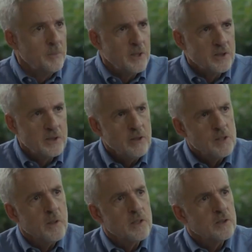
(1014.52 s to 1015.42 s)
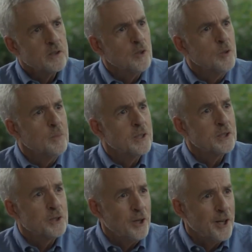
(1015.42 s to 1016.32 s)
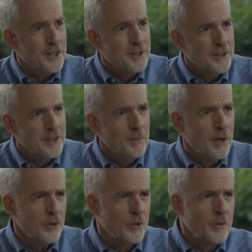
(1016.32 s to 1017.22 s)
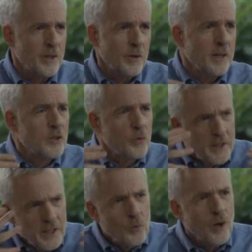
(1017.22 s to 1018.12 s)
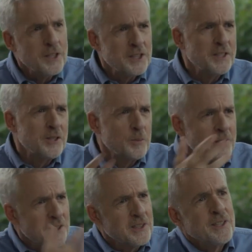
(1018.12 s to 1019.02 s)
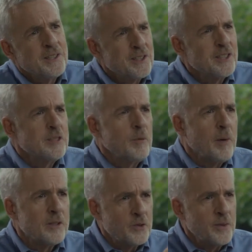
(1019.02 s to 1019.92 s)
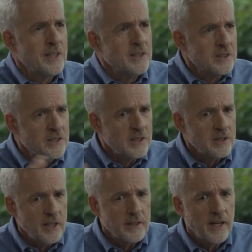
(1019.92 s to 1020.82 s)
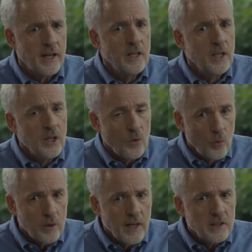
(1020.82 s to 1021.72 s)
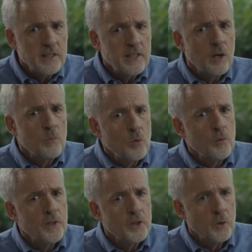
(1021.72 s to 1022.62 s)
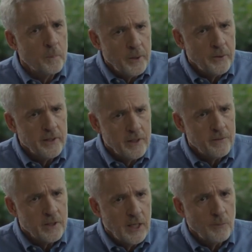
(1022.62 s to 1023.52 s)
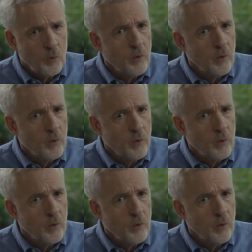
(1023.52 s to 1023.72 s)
Because there has been so much talk about, in greenwashing, there's been cynicism about trends and things like that. We're actually now moving to a period of time where